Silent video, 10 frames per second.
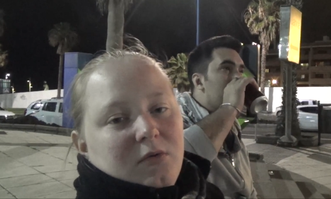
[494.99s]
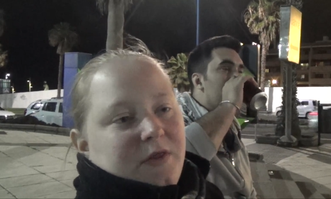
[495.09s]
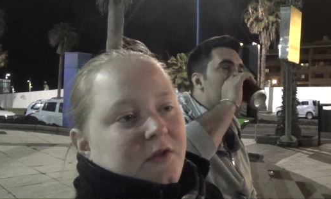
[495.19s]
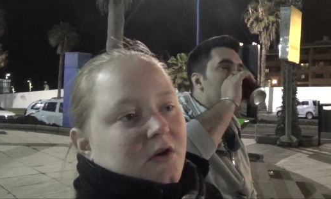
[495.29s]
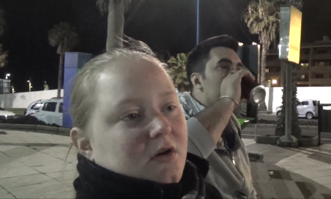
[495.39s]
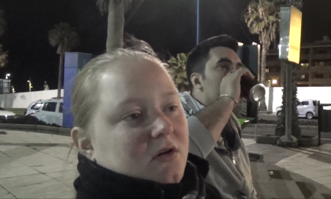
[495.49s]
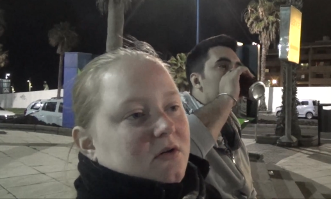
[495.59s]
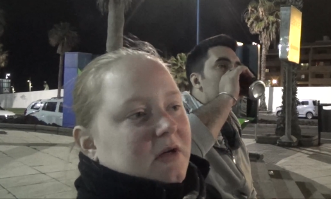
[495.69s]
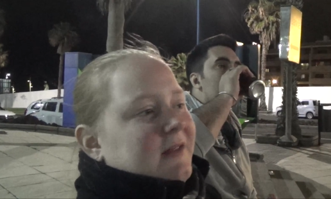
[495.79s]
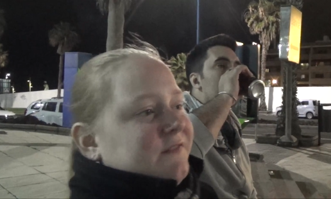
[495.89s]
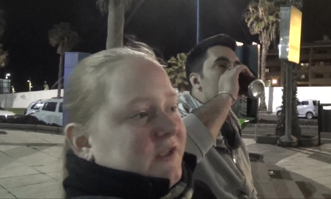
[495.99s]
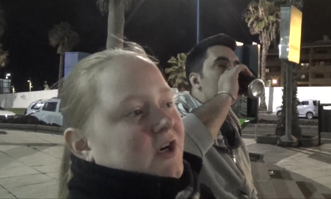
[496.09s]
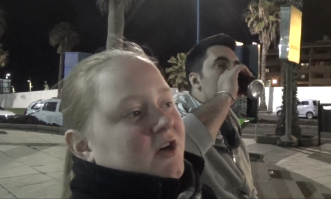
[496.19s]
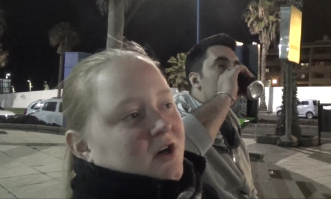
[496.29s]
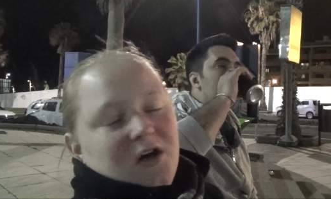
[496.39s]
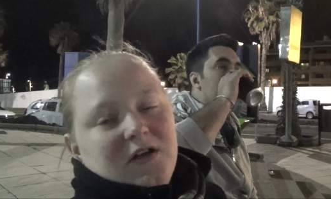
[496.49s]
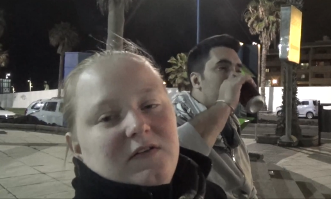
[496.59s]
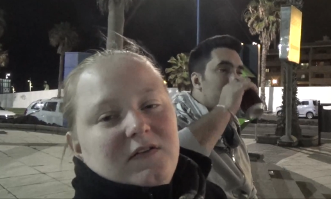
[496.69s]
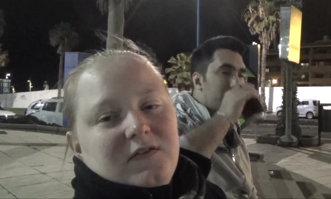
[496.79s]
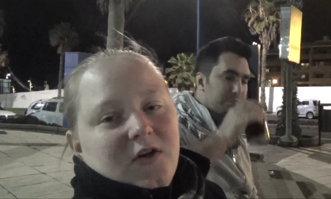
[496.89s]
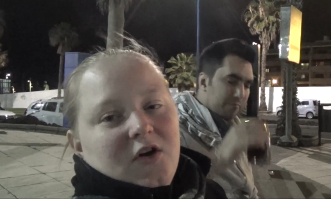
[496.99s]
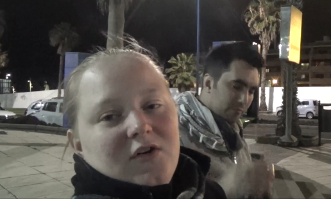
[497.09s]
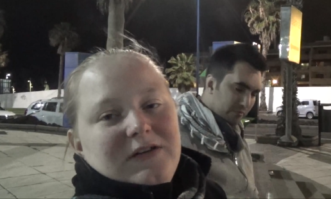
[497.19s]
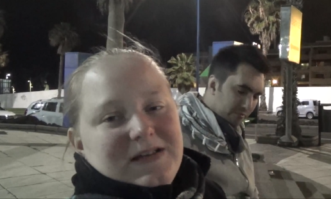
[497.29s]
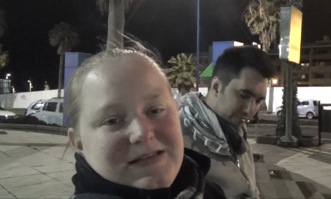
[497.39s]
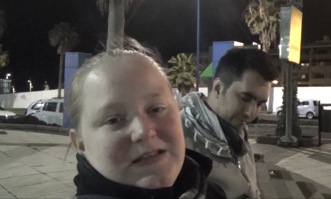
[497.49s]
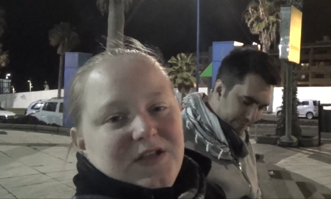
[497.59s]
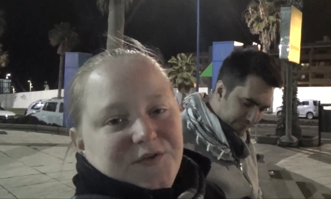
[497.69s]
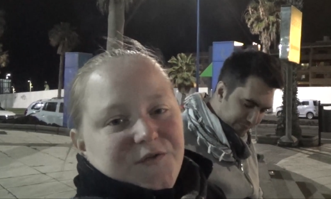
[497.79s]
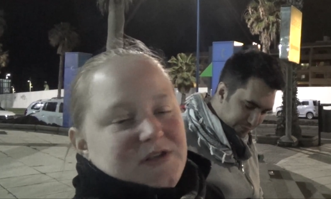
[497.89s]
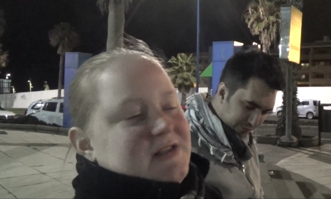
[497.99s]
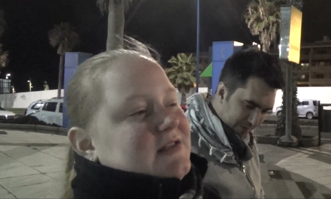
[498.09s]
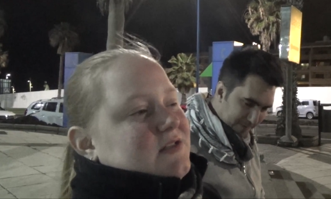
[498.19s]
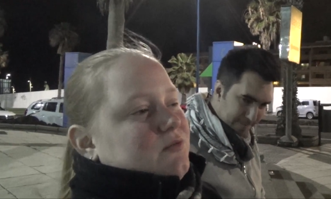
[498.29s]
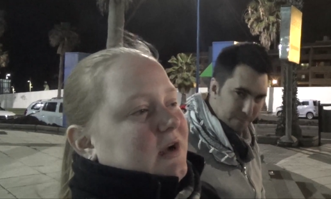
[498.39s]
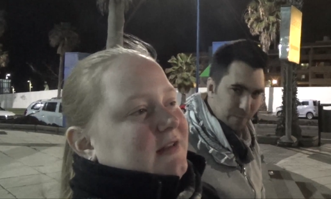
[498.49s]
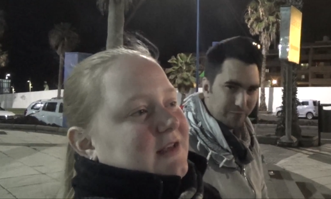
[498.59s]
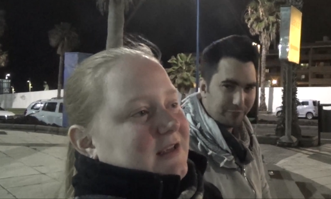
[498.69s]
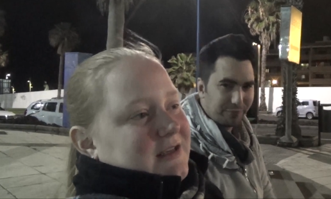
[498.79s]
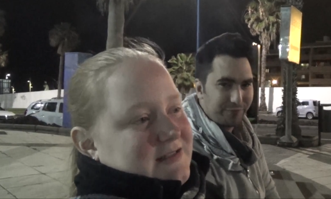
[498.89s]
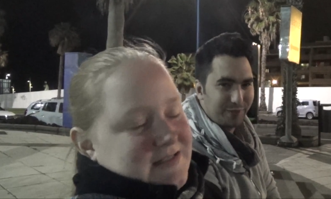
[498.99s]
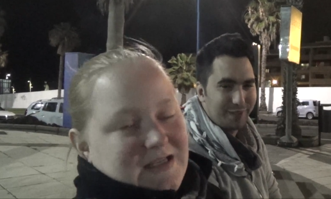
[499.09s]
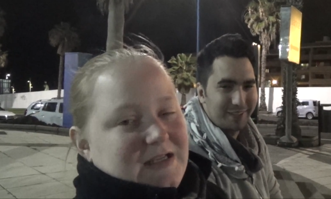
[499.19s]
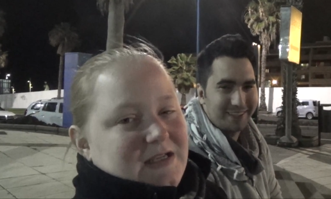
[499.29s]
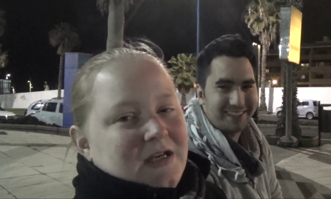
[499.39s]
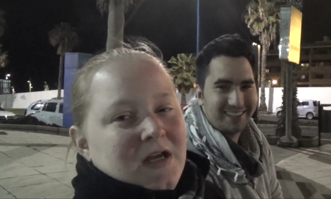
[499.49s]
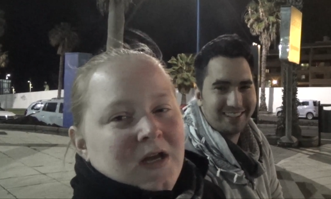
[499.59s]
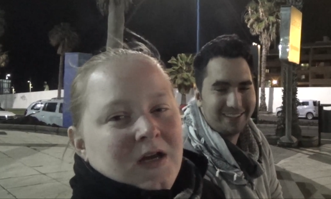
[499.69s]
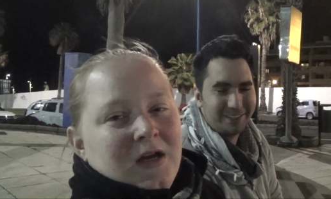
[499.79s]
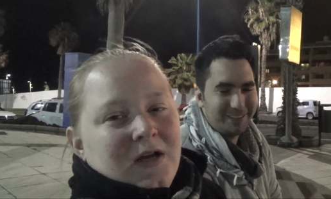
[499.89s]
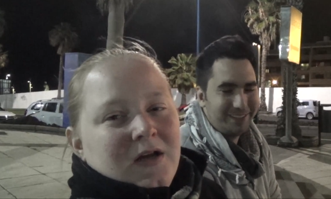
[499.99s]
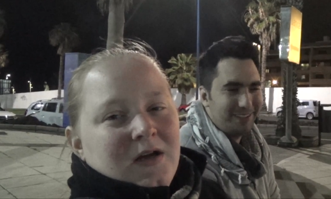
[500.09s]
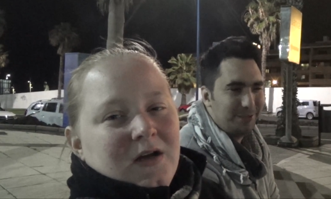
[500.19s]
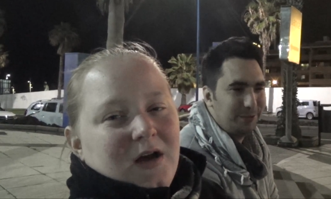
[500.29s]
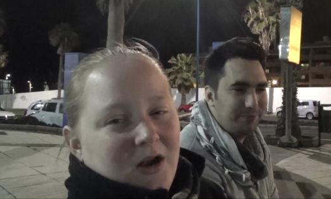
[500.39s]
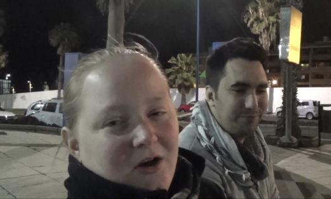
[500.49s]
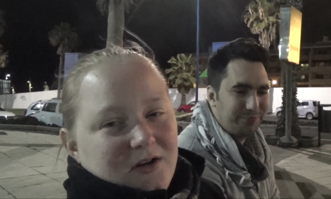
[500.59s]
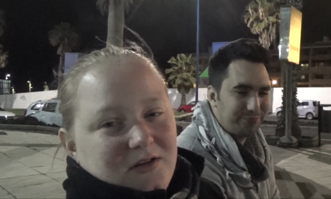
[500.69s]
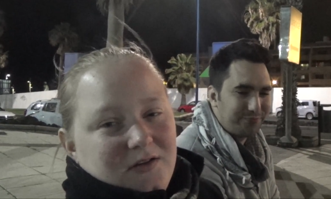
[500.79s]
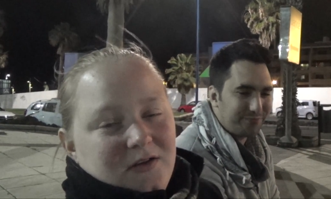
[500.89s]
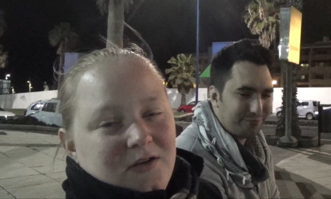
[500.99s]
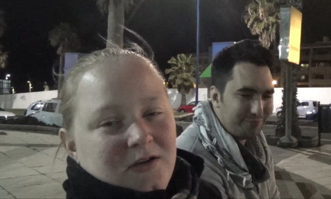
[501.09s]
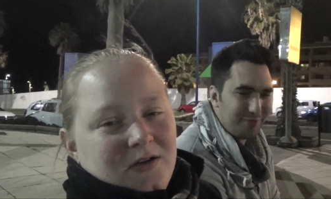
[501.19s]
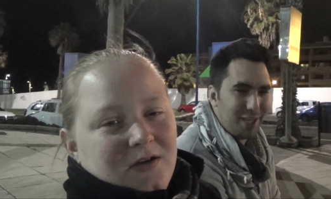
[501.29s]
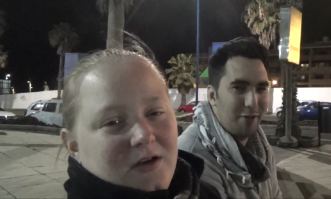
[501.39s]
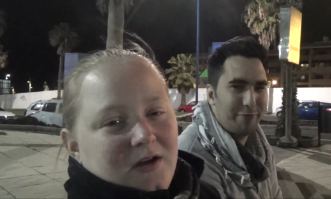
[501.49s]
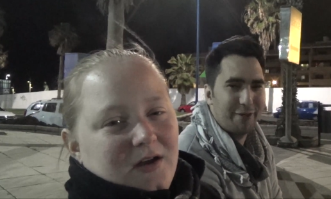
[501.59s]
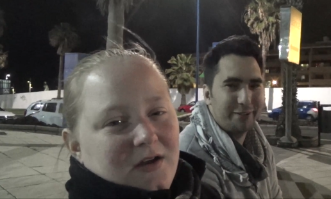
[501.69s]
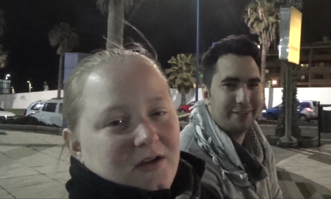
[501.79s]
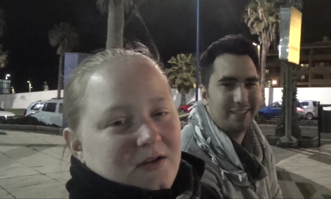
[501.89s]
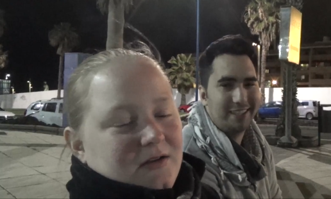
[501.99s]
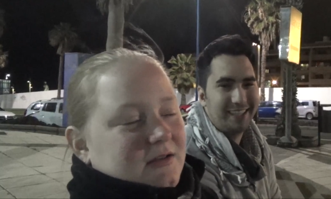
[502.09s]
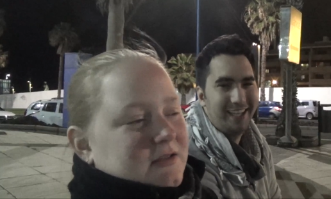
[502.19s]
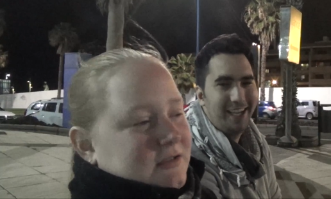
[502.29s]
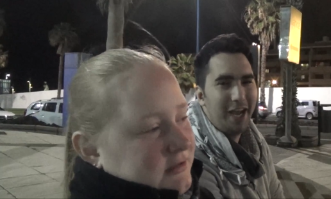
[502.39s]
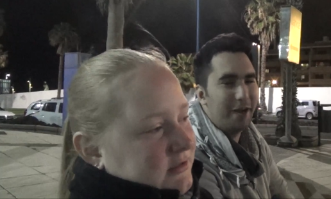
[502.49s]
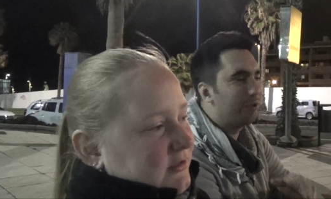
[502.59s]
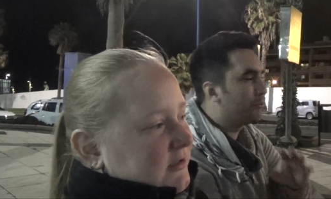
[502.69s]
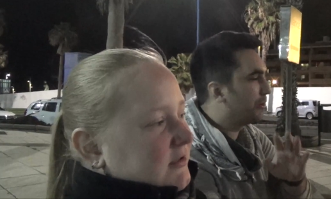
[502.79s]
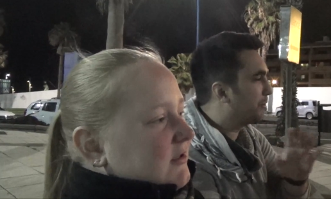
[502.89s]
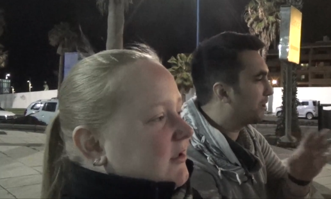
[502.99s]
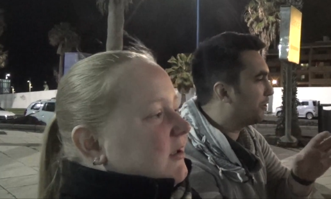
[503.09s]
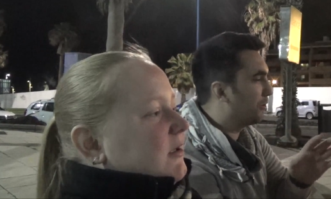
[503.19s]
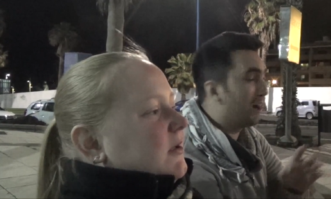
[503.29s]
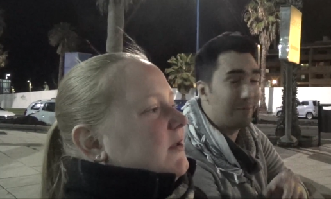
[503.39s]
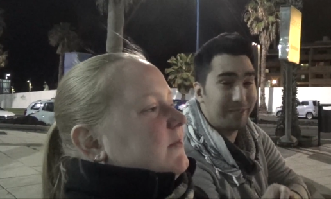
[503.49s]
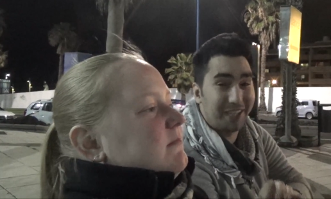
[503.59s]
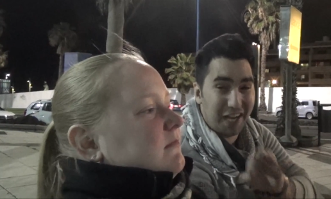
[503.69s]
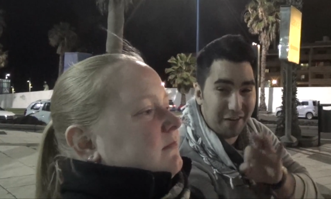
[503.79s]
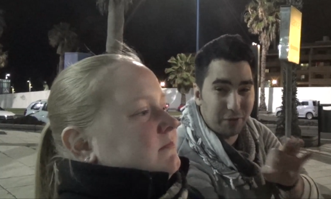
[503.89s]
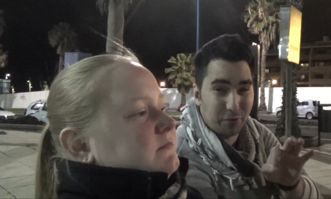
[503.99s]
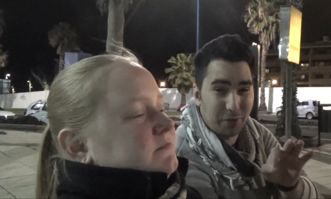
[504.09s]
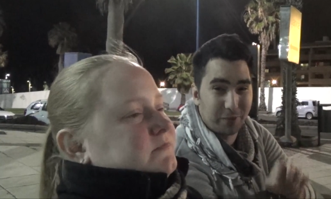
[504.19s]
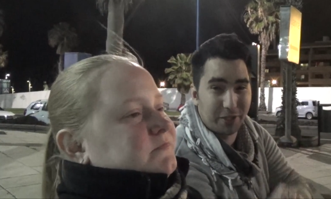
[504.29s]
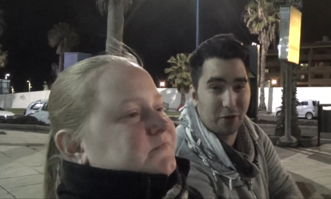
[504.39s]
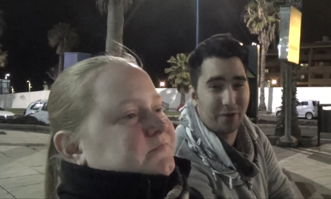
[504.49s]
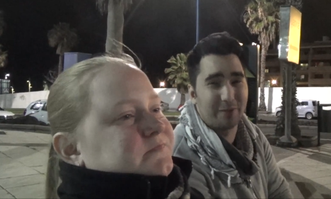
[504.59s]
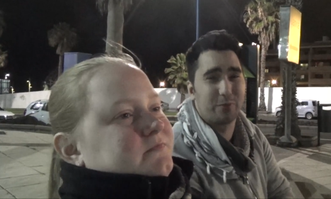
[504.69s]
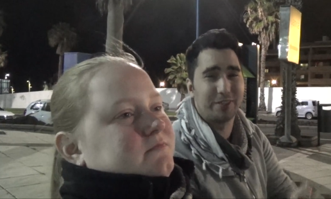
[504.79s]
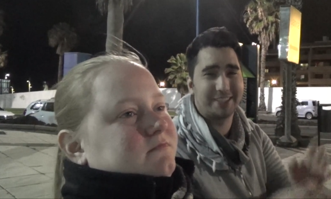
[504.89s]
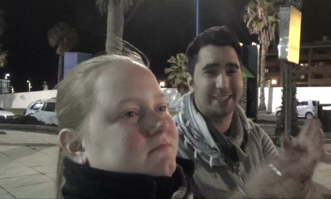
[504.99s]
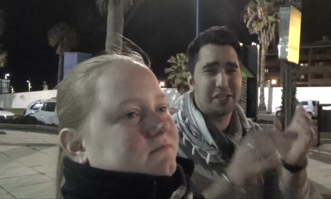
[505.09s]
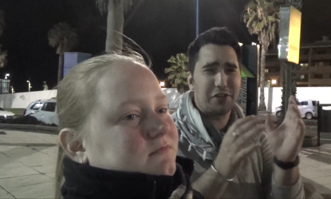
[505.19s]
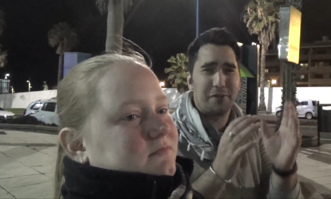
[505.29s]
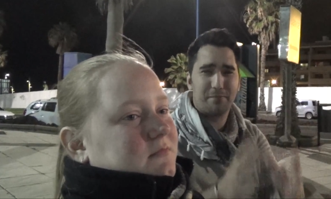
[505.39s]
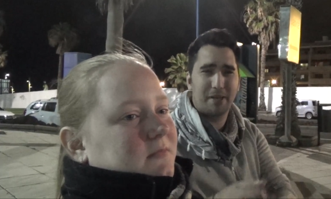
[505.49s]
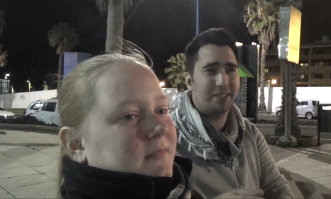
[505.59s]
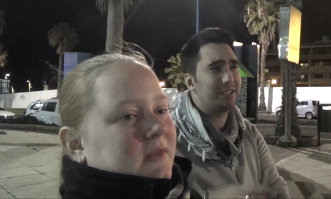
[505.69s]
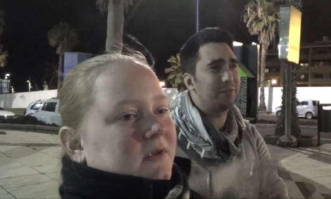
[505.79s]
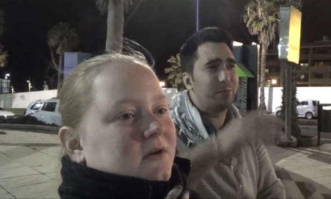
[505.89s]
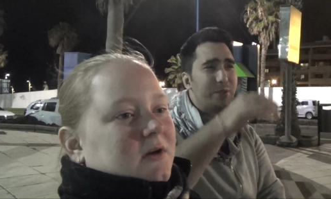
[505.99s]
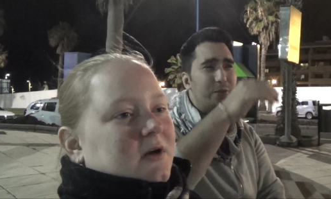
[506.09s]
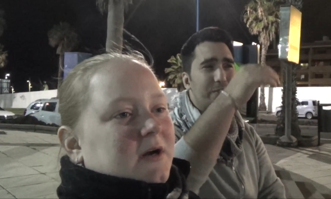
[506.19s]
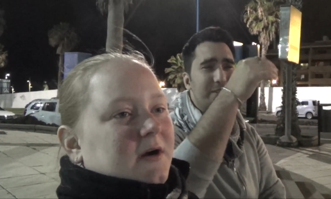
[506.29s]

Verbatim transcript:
Speaker 1: weather, and they are not. So that's the difference. That's why they get sick a
Speaker 2: lot. A fun thing everywhere we go. I mean, everywhere we go. If we sit on the bus, if we go